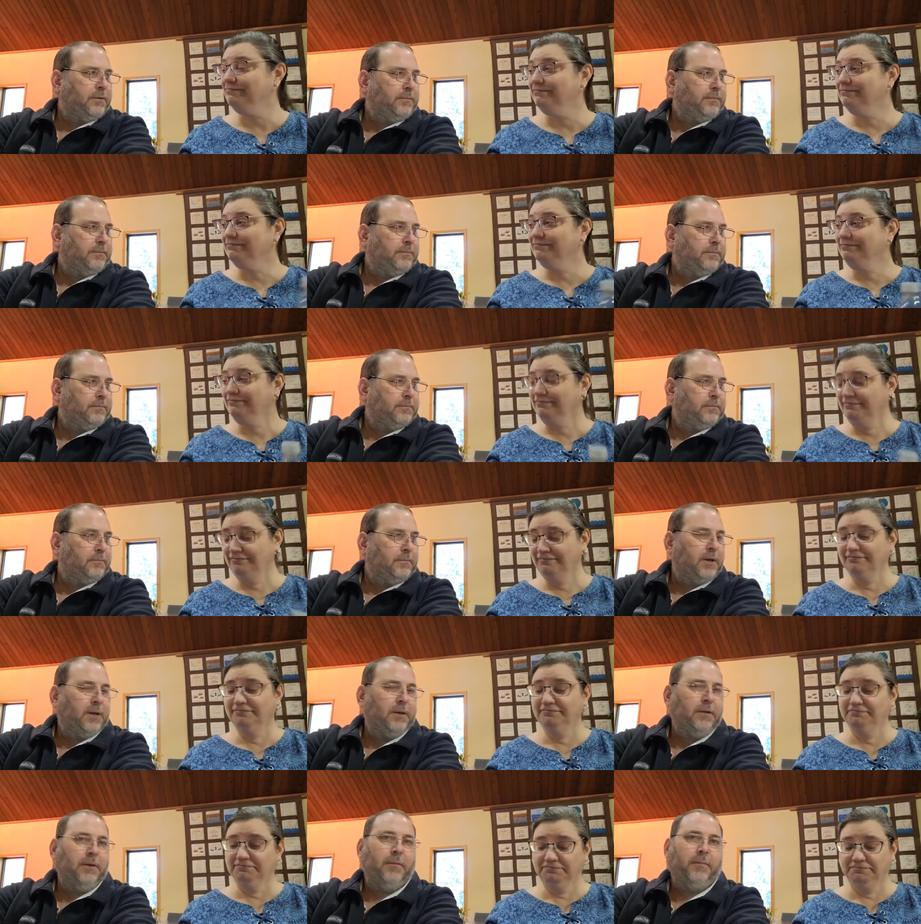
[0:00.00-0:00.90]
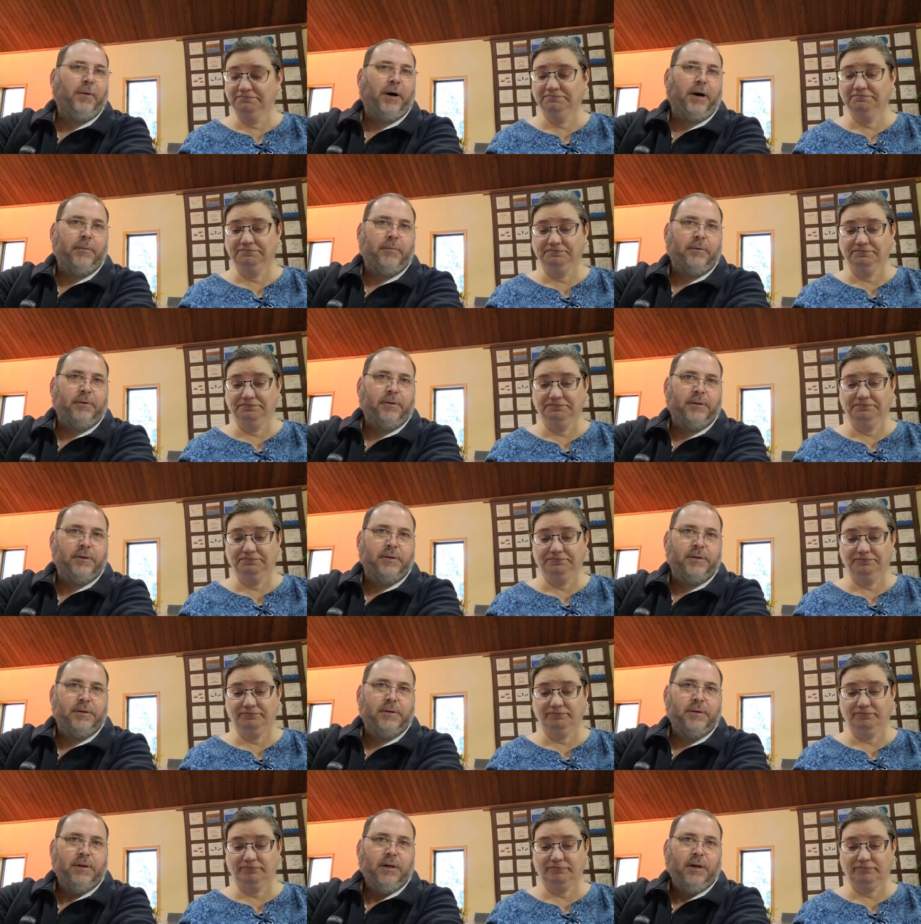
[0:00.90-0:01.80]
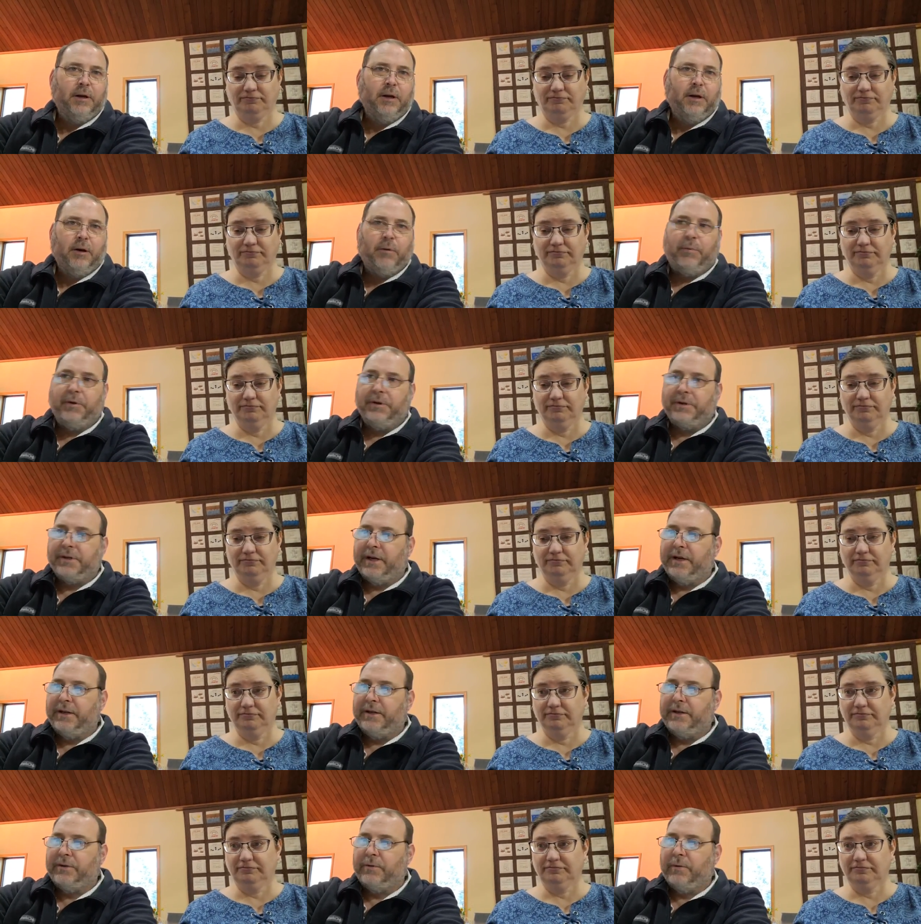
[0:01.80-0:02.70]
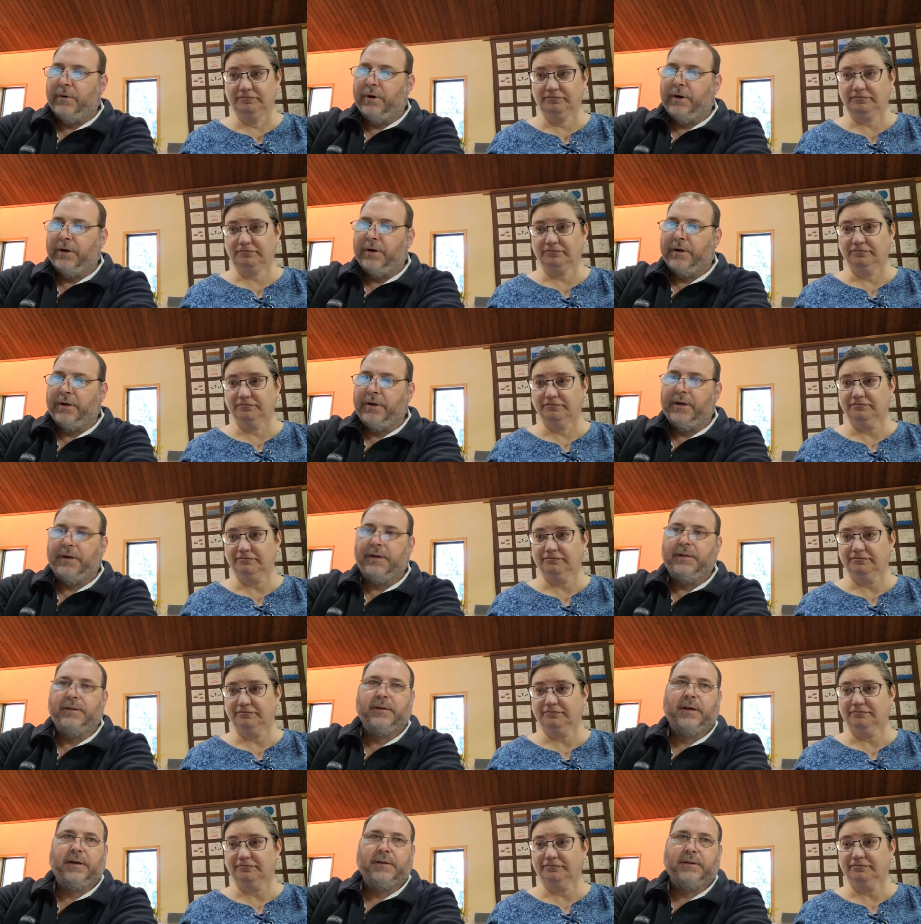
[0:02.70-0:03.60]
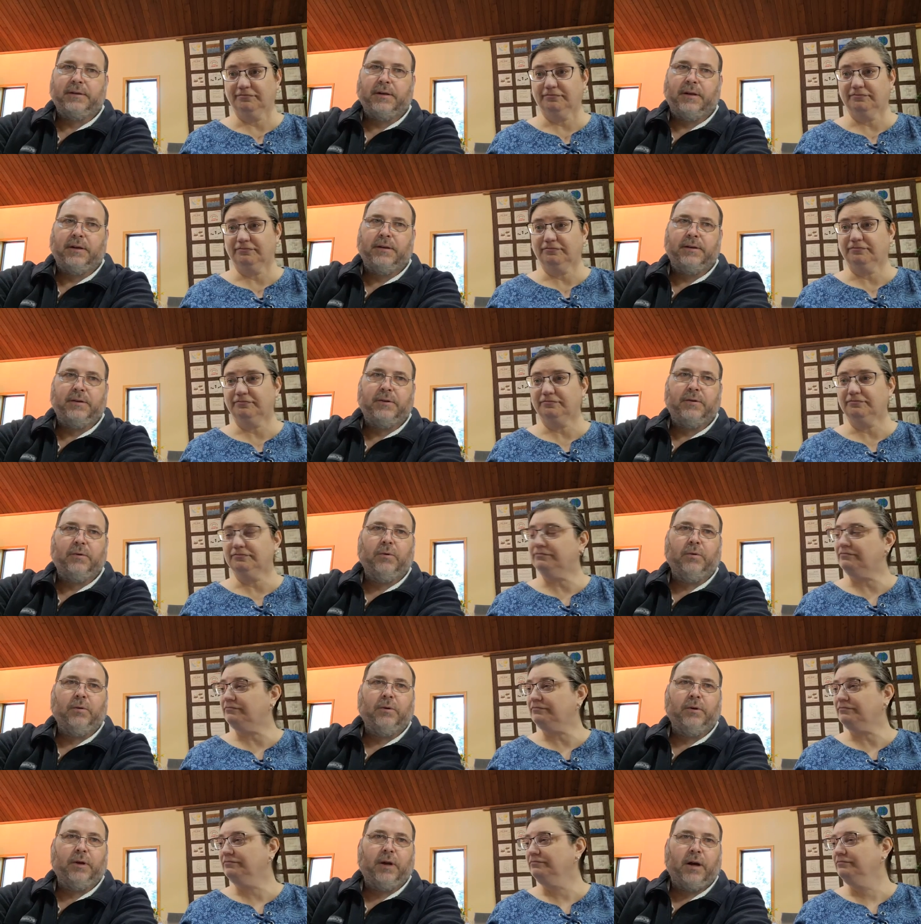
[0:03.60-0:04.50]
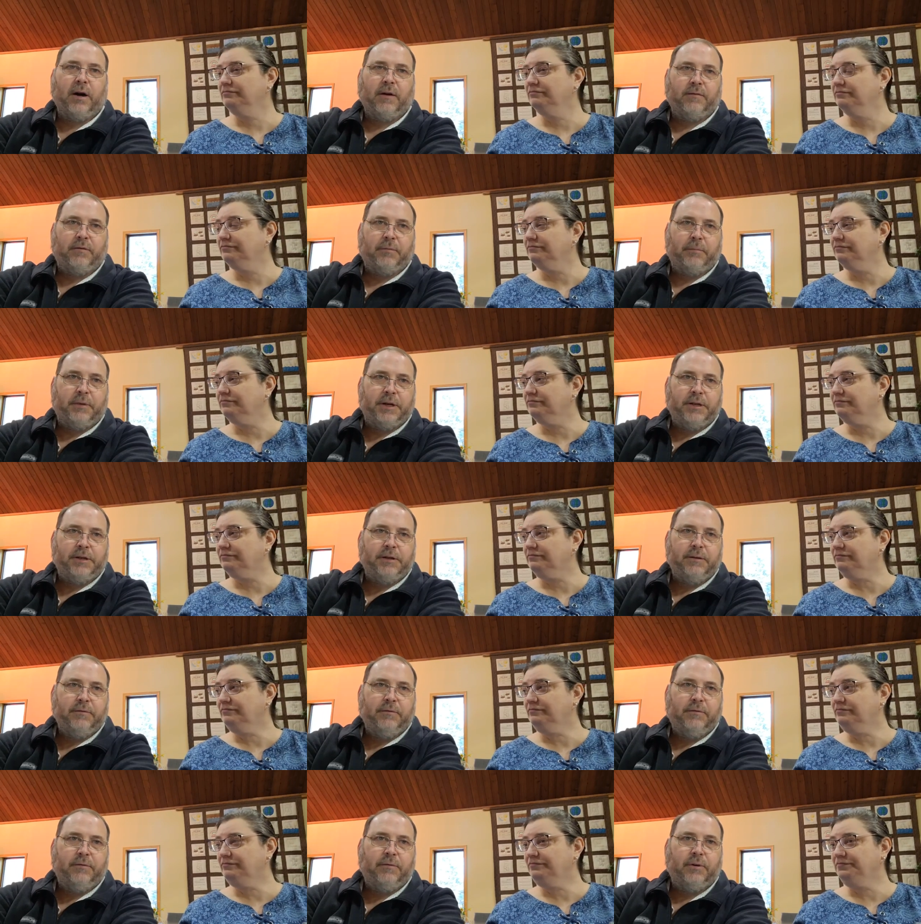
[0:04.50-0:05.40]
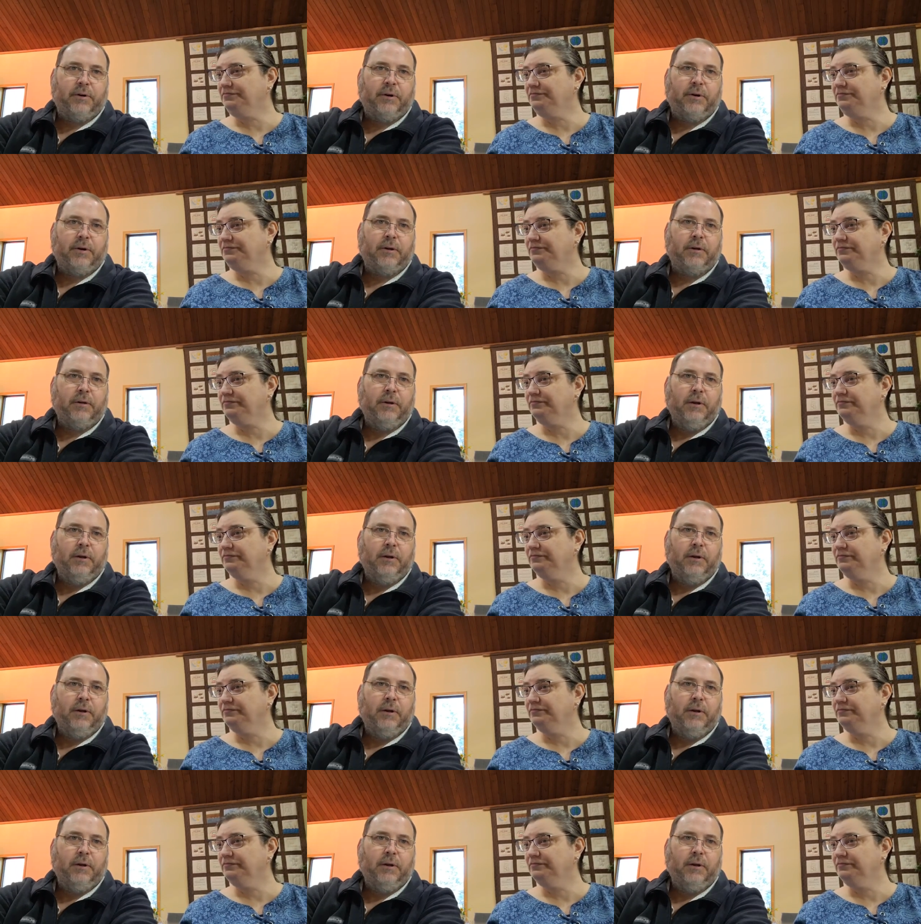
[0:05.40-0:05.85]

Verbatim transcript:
Speaker 1: Mm -hmm. The Bible is presented to our kids at Sunday school and confirmation for a